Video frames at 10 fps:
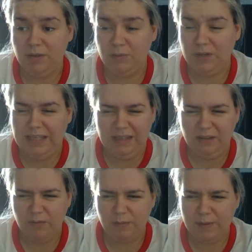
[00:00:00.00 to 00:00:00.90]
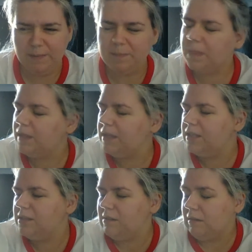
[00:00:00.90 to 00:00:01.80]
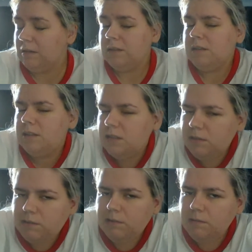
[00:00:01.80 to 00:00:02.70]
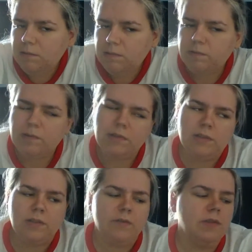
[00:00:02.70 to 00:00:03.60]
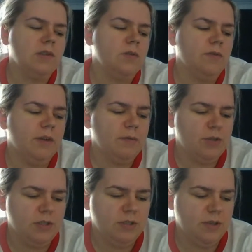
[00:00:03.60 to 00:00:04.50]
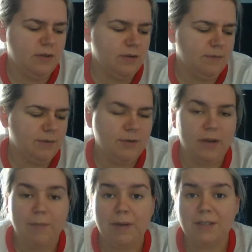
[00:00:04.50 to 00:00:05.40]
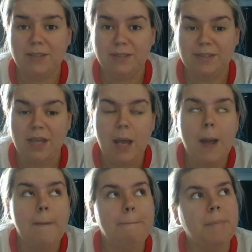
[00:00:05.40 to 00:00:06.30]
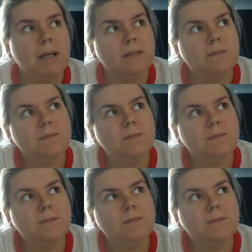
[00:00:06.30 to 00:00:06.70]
they weren't in love with me. So I don't know if there's a difference or if that was just their crappy excuse. But